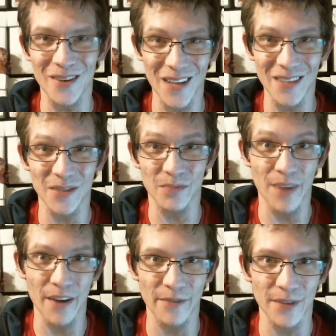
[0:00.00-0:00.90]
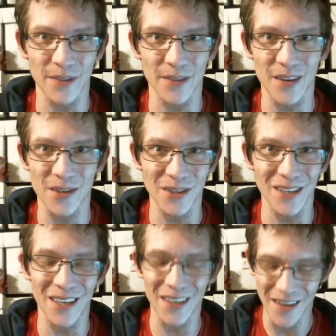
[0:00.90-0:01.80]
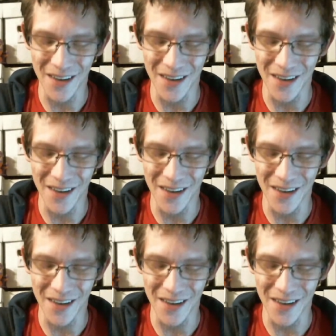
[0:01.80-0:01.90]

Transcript: and that's his breakfast, essentially.